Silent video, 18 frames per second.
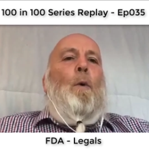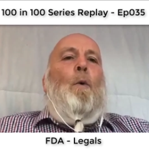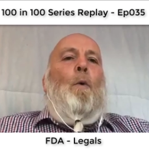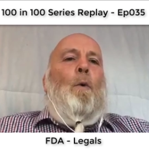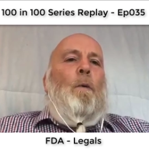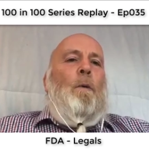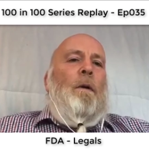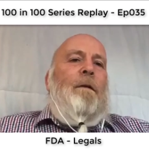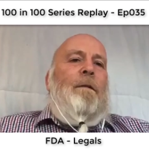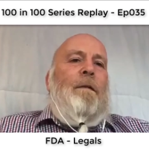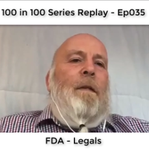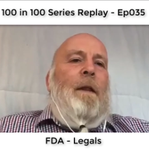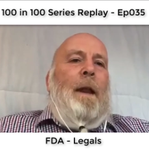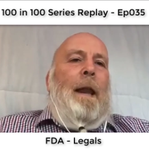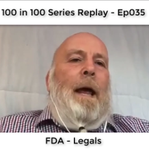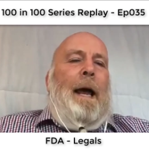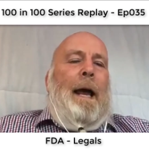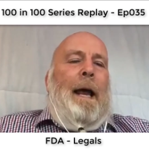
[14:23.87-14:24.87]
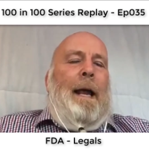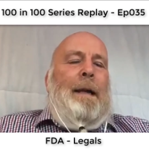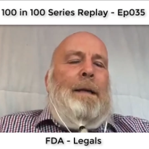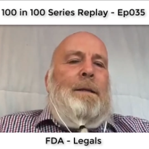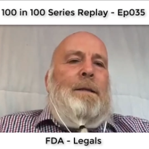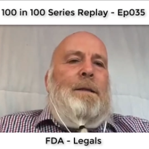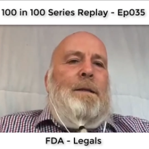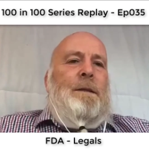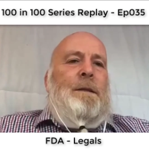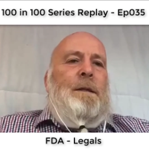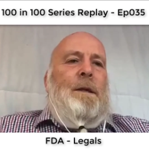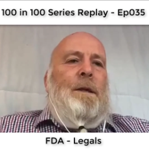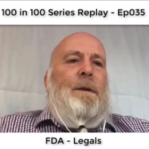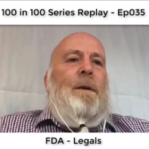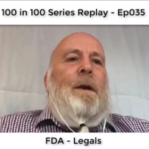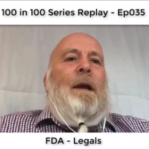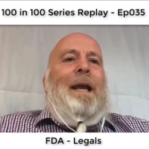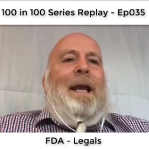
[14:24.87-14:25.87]
all of the land land
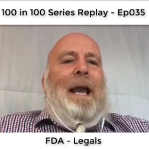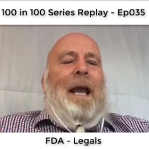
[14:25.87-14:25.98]
to